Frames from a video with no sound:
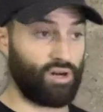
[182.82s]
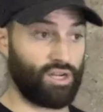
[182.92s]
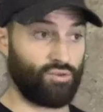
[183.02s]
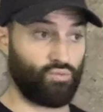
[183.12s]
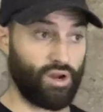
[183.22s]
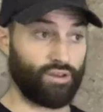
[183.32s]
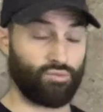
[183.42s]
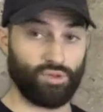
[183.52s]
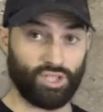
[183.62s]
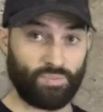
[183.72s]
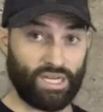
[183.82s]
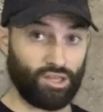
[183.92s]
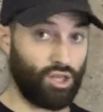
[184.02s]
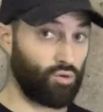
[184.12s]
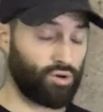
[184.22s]
on a regular
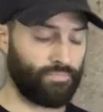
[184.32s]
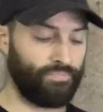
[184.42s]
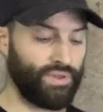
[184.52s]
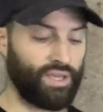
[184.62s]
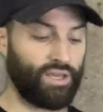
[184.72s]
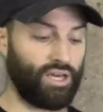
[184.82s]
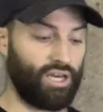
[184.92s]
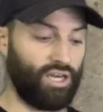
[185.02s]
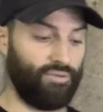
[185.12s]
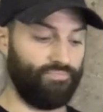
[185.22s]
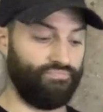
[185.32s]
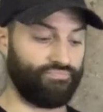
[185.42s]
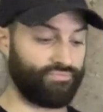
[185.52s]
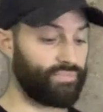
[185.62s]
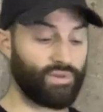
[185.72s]
mil-spec lower.
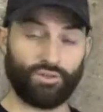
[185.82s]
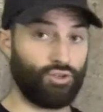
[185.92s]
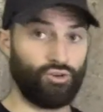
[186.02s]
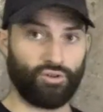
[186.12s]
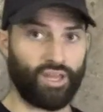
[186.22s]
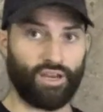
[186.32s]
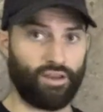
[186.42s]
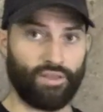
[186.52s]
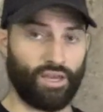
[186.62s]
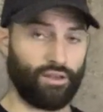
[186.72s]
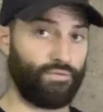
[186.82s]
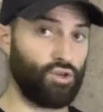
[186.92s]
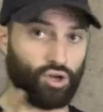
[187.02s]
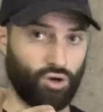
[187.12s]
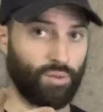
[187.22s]
You don't get any of that. If you
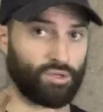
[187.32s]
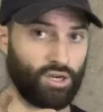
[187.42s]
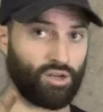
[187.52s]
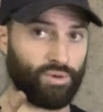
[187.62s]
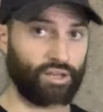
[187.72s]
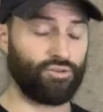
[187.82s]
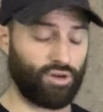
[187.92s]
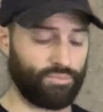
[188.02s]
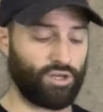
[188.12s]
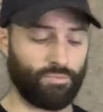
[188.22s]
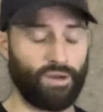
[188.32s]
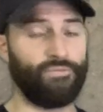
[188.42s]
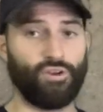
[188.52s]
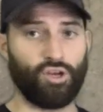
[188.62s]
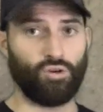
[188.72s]
know what I'm talking about, you know what I'm talking about.
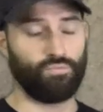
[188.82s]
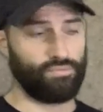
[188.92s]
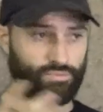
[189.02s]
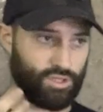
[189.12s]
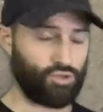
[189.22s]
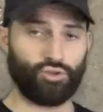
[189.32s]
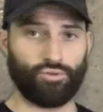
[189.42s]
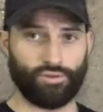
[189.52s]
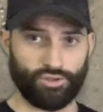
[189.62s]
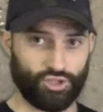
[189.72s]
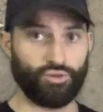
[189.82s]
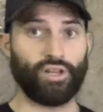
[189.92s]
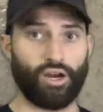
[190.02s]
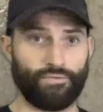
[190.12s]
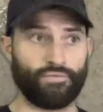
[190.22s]
If you don't, go shoot an
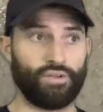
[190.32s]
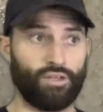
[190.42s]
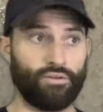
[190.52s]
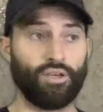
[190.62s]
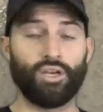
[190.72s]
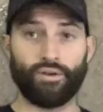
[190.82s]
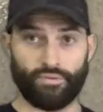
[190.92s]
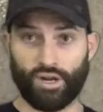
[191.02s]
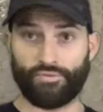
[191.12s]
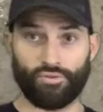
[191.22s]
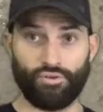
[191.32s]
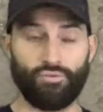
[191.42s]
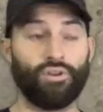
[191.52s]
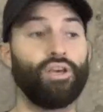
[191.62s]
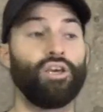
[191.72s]
AR-15 for an
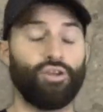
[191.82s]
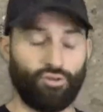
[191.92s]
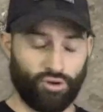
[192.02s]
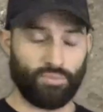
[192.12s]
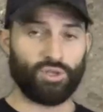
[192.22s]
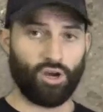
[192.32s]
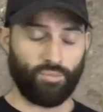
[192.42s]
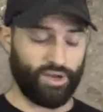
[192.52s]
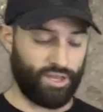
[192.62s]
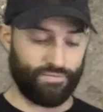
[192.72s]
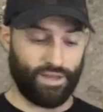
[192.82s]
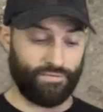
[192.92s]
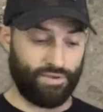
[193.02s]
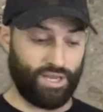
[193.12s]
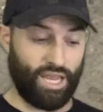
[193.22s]
afternoon. You'll know what I'm talking about
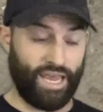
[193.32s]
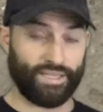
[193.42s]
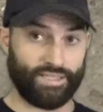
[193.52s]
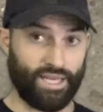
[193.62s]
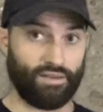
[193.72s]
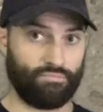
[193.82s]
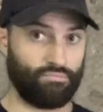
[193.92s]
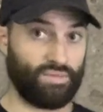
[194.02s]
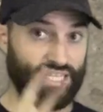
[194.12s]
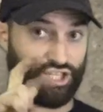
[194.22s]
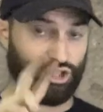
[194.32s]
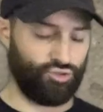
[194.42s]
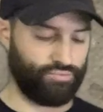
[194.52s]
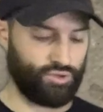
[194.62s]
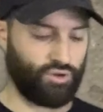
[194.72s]
if it has that
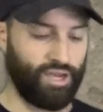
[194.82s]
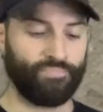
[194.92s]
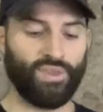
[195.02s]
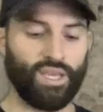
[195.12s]
issue, okay?